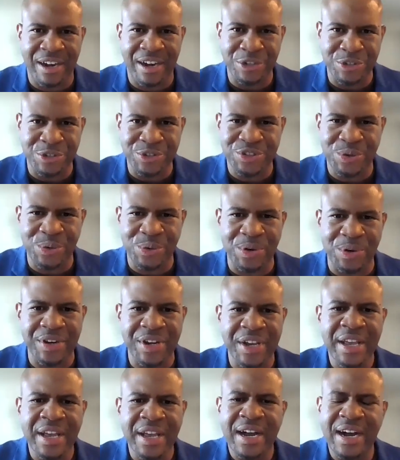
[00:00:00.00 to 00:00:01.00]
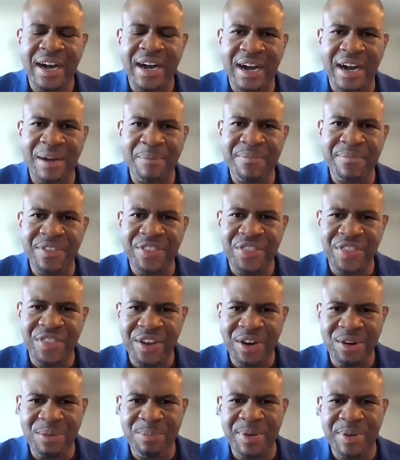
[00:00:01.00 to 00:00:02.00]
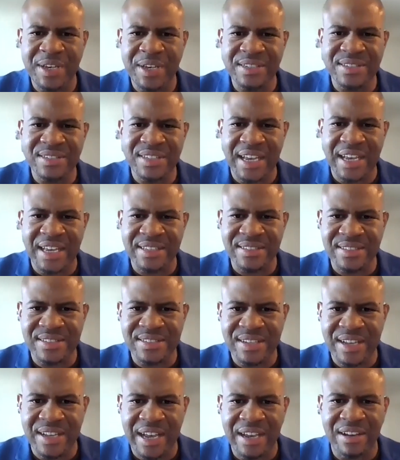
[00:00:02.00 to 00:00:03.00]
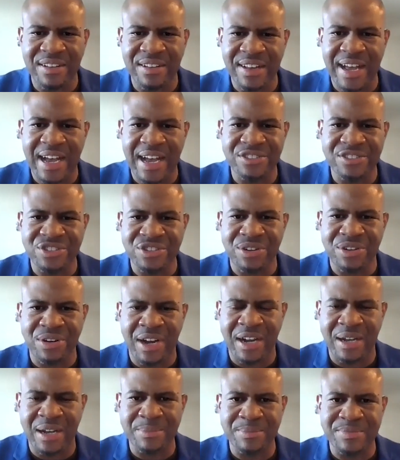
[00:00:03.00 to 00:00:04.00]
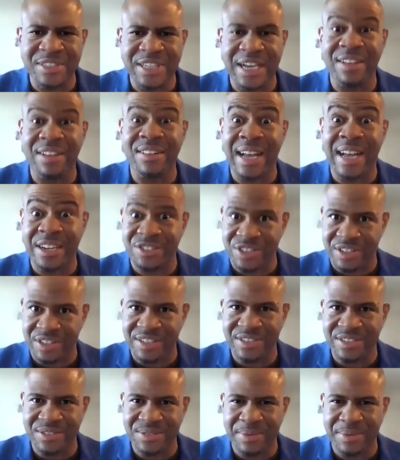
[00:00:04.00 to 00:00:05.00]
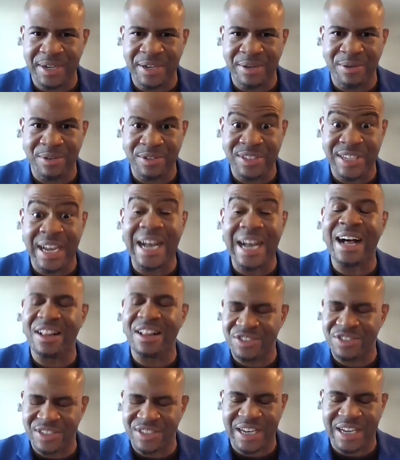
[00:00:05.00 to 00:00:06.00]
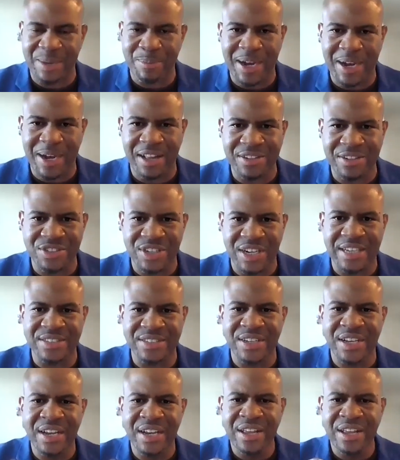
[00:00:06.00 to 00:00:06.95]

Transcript: underscored, therapists and psychologicalists, right? Or psychologists, I apologize.